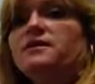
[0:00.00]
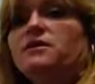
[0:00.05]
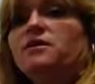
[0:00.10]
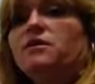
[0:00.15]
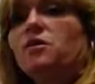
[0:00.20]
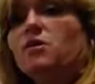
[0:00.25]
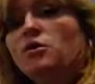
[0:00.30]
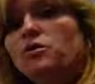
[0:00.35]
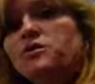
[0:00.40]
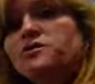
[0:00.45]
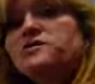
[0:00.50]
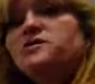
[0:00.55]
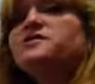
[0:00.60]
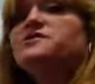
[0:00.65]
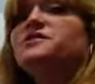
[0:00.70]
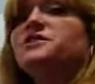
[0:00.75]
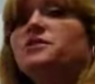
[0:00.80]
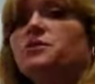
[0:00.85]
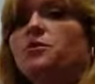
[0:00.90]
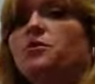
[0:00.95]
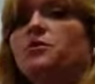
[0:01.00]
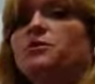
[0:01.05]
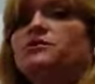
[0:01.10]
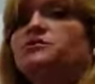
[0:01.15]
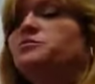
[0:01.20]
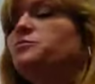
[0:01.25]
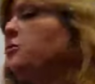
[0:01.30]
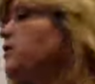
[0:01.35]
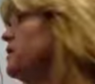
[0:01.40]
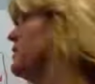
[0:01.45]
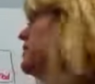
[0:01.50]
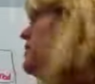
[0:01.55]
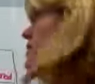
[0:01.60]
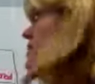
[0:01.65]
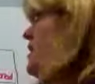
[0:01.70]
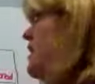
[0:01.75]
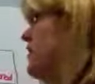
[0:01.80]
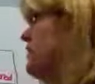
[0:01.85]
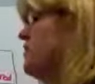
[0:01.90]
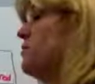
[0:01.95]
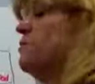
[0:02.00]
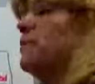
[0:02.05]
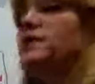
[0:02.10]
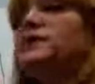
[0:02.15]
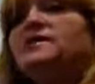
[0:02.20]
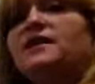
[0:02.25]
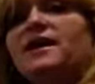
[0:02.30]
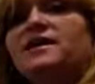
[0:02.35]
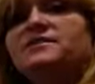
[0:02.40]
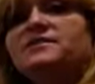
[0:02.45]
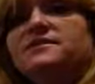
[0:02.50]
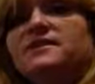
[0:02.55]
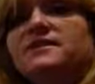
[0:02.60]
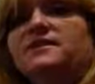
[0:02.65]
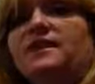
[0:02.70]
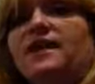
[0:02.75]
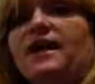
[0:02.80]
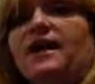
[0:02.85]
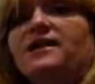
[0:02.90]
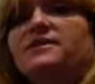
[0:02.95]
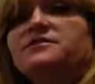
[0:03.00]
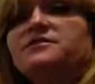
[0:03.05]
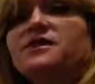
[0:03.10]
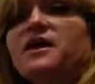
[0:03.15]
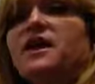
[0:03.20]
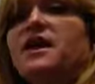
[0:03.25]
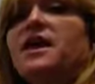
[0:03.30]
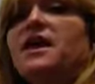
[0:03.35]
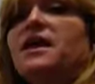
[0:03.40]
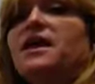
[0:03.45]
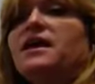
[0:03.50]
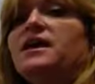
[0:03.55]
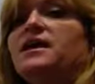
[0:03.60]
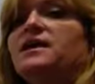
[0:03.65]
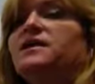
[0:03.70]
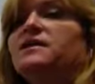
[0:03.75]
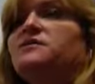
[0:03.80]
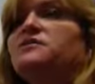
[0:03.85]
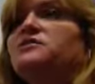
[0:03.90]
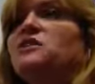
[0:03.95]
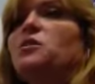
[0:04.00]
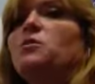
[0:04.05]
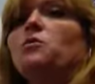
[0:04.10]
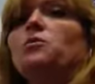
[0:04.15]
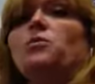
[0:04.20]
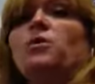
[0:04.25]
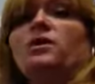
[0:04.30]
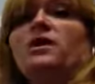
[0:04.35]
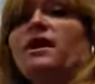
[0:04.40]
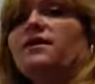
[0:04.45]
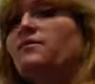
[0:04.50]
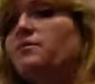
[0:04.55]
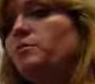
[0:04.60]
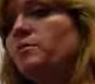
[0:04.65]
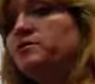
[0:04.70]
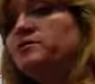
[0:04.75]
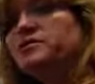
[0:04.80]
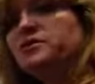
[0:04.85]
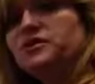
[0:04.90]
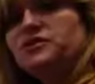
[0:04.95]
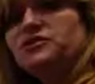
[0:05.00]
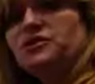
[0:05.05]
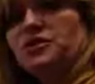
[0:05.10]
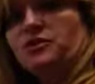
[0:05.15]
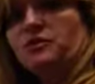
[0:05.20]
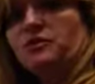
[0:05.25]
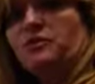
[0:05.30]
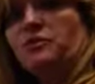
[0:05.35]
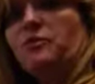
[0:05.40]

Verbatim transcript: The course is the course. What everybody takes in the class is what everybody's going to do.